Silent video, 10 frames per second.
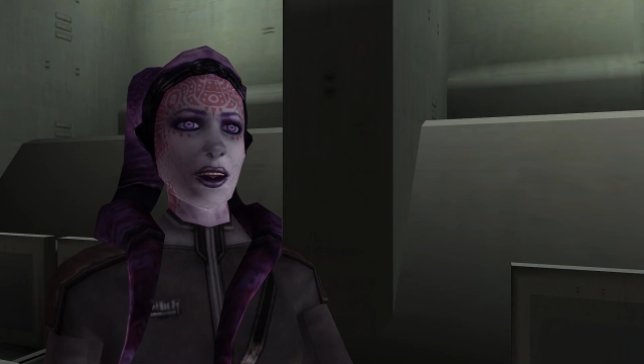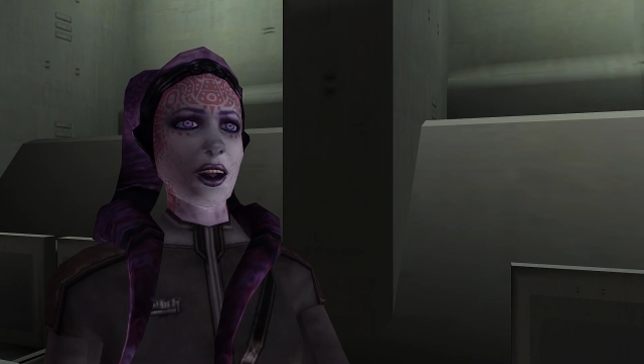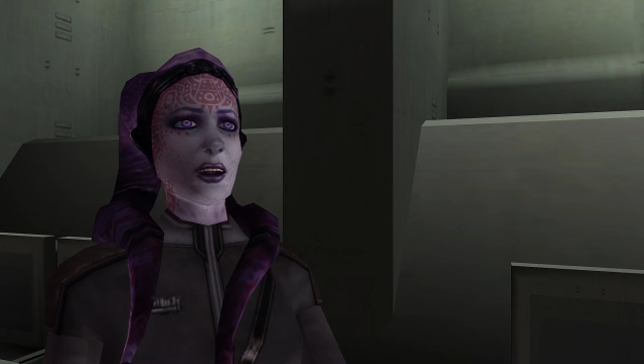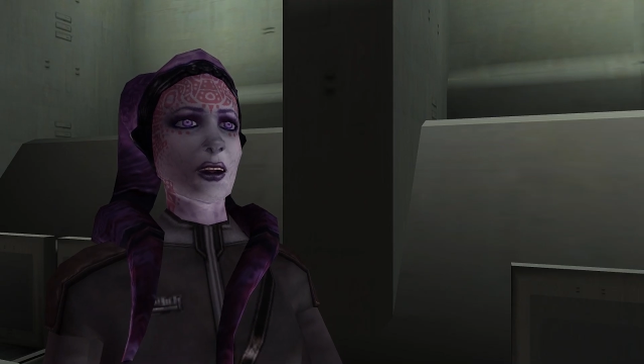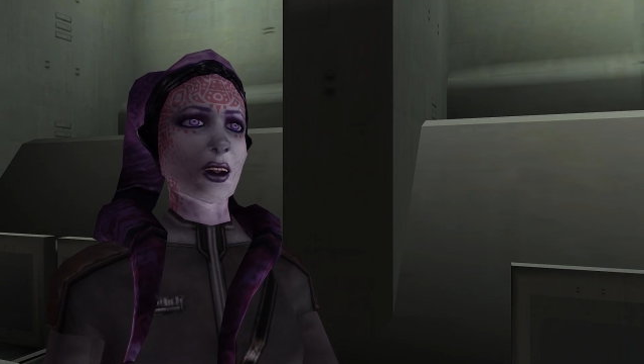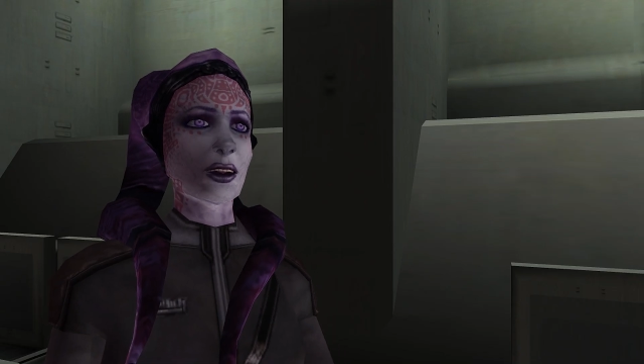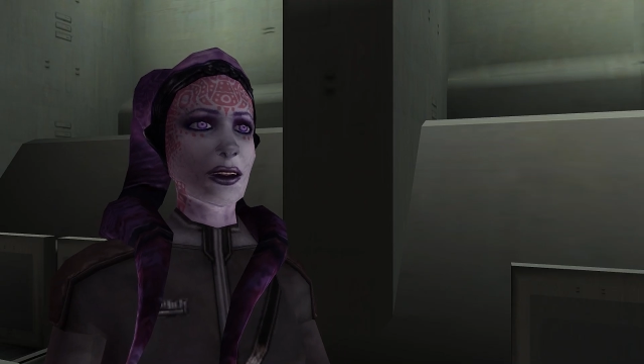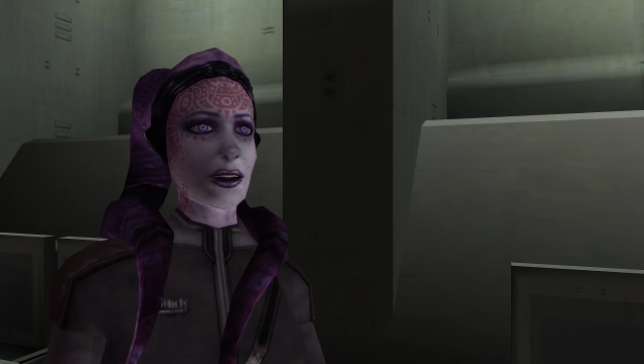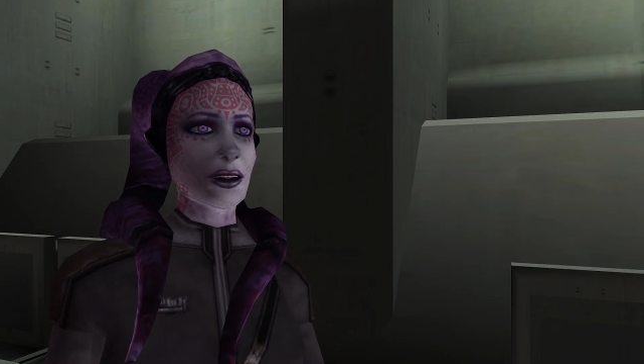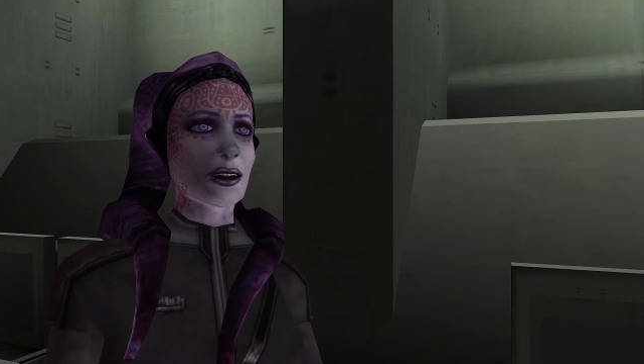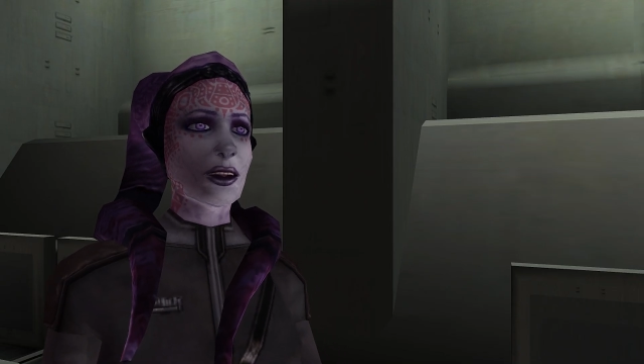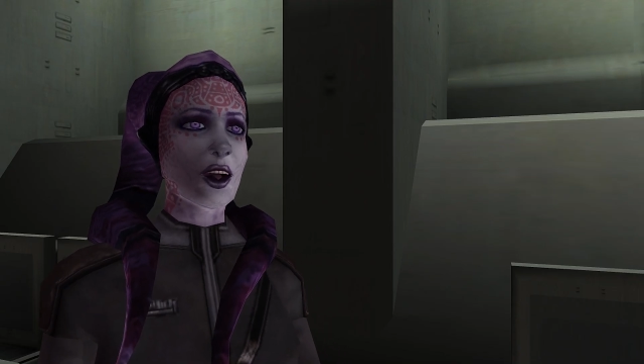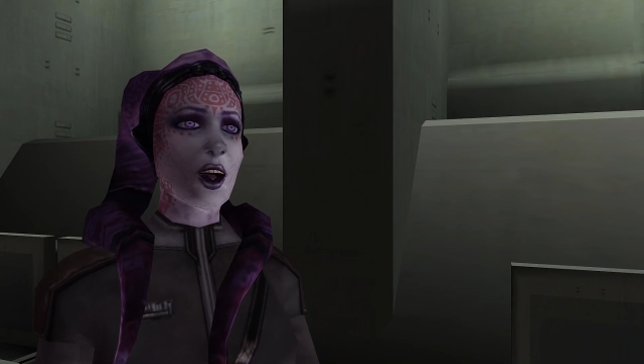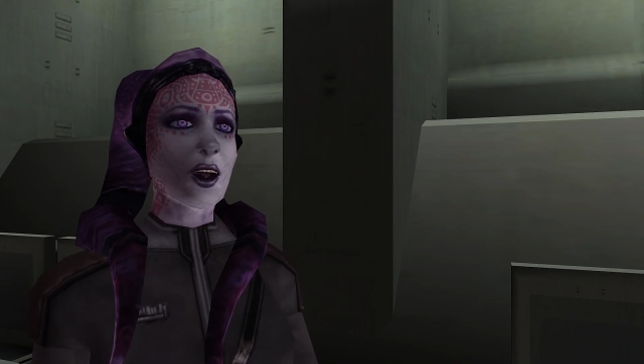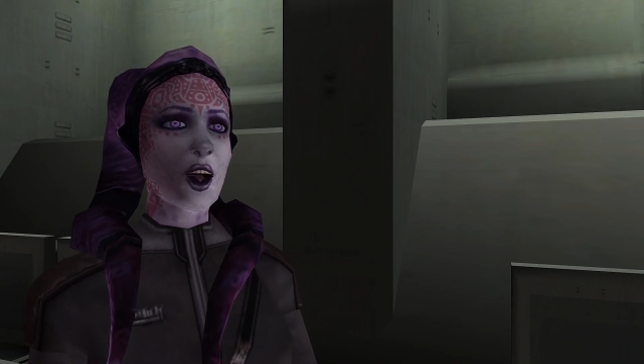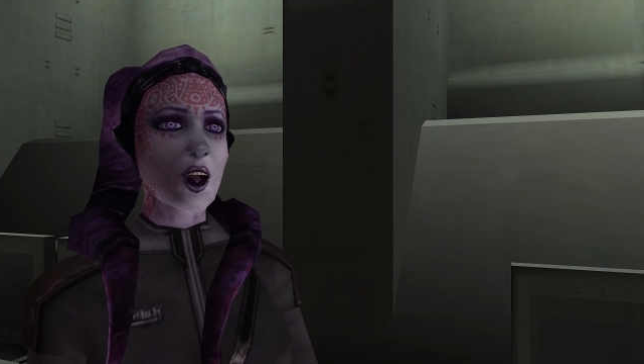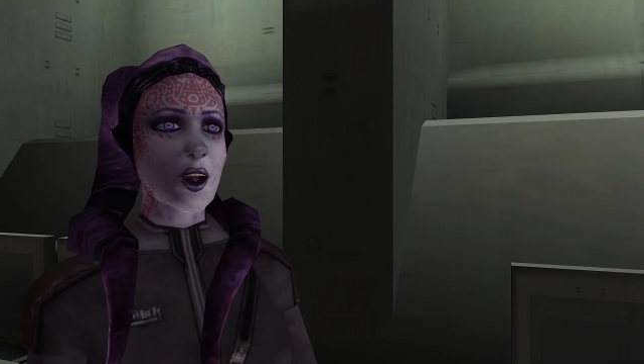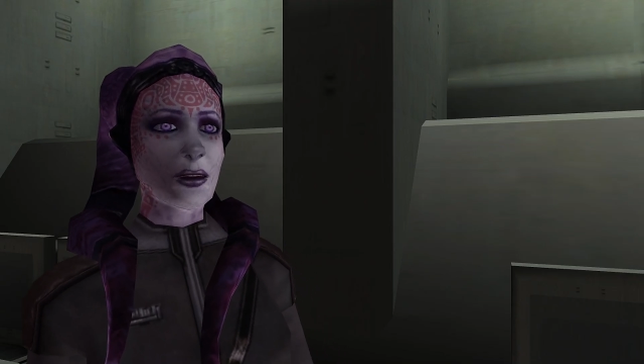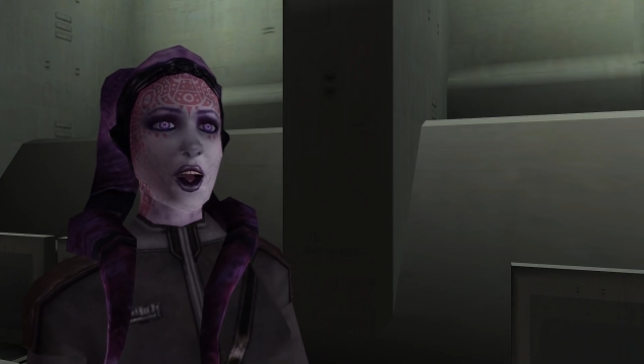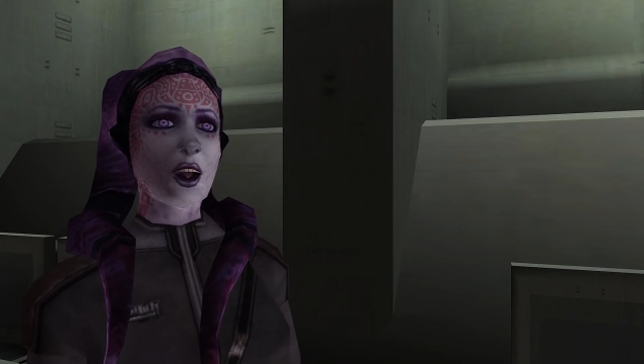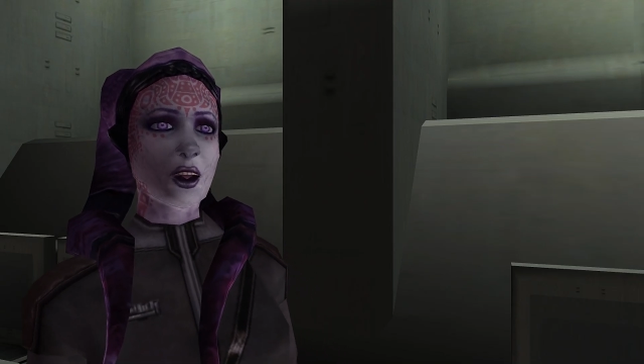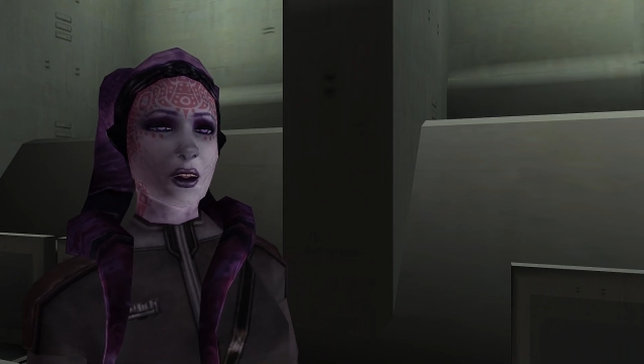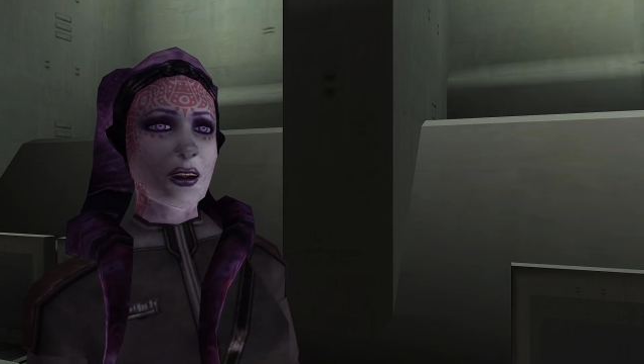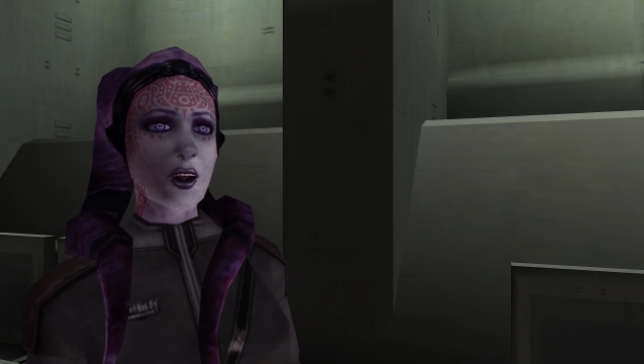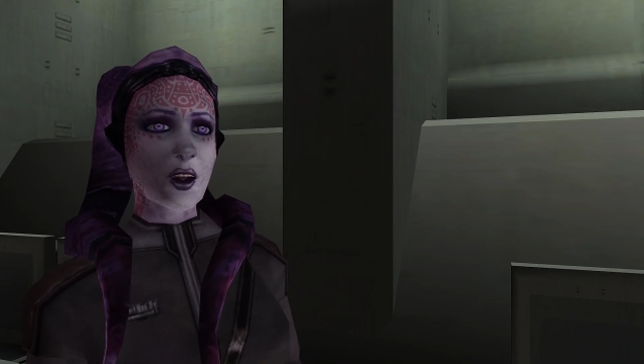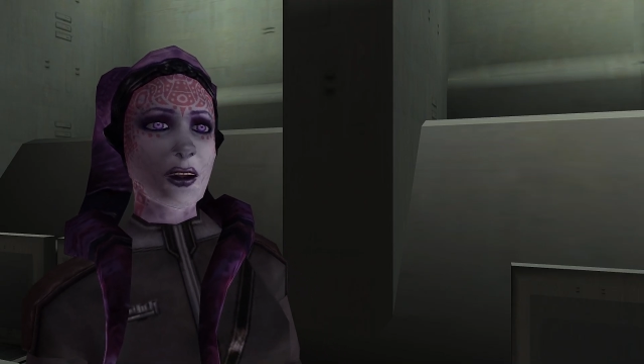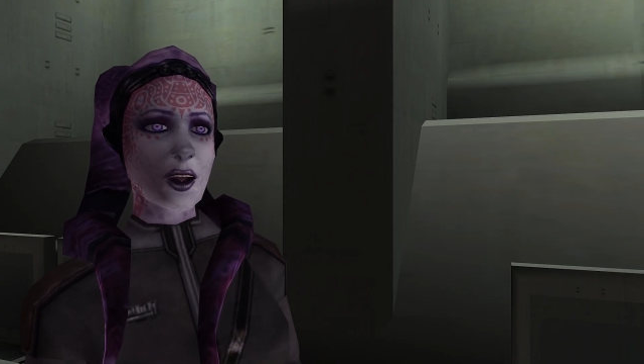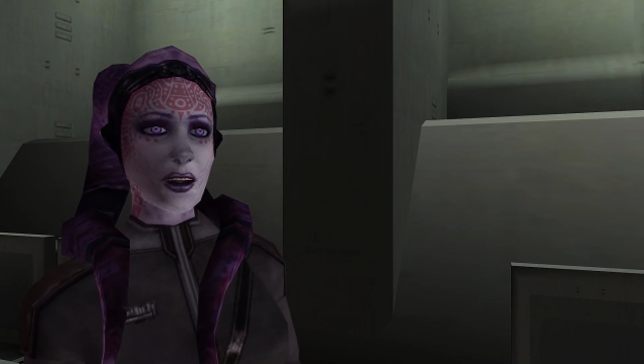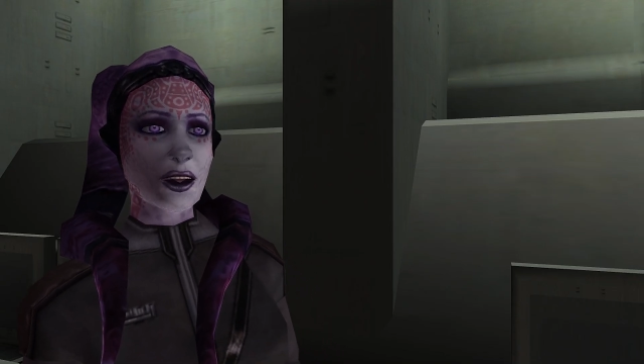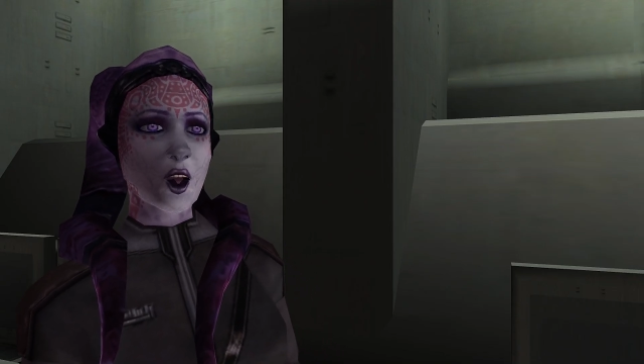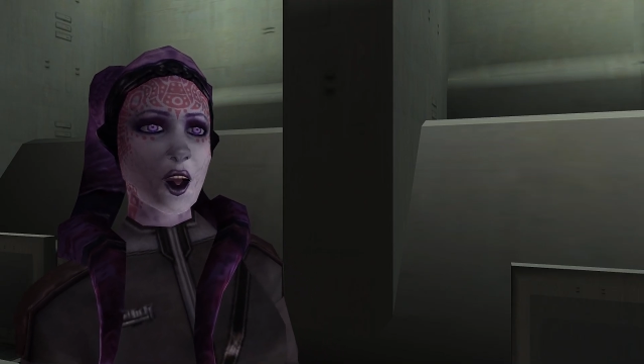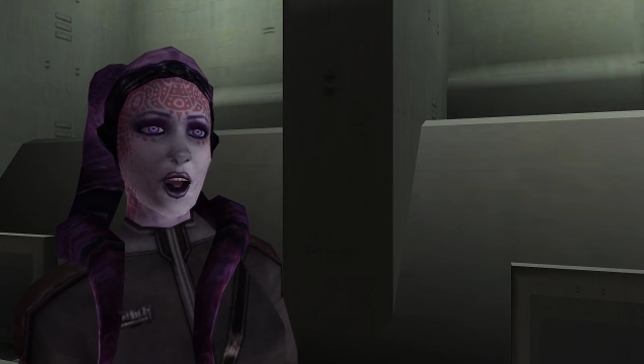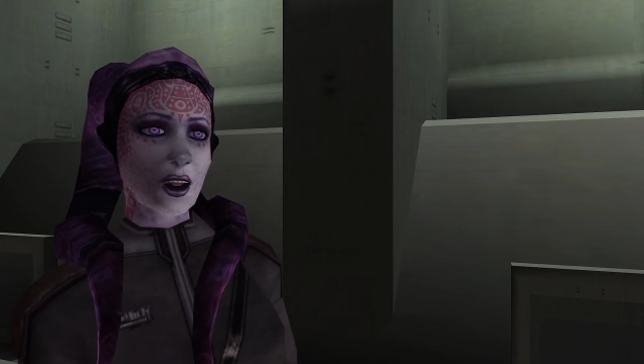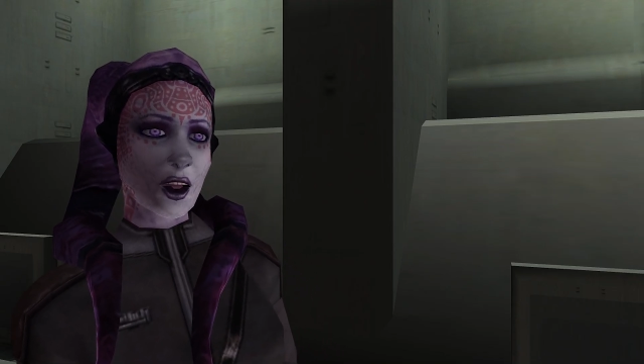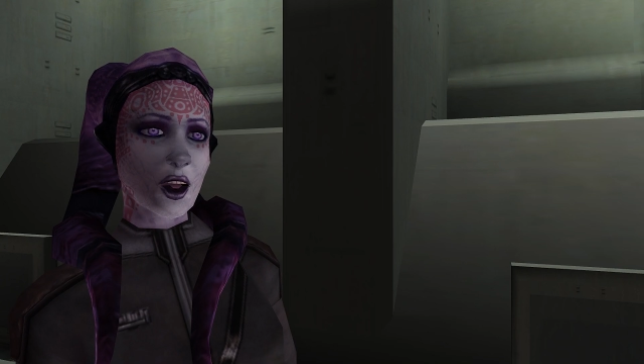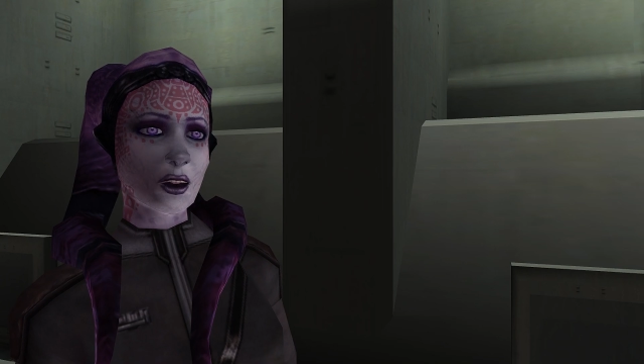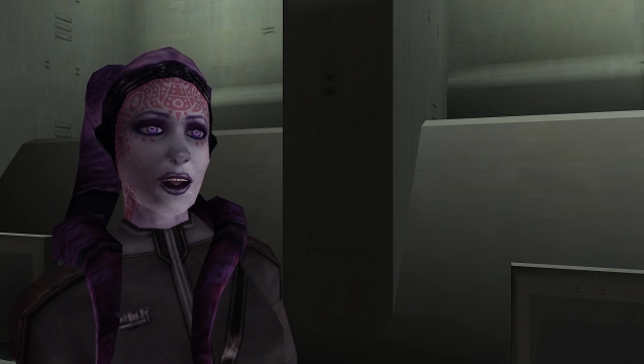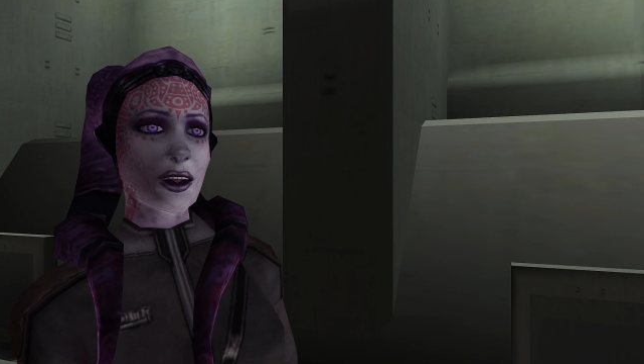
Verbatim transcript: Unfortunately for them, they might be setting themselves up for heartbreak.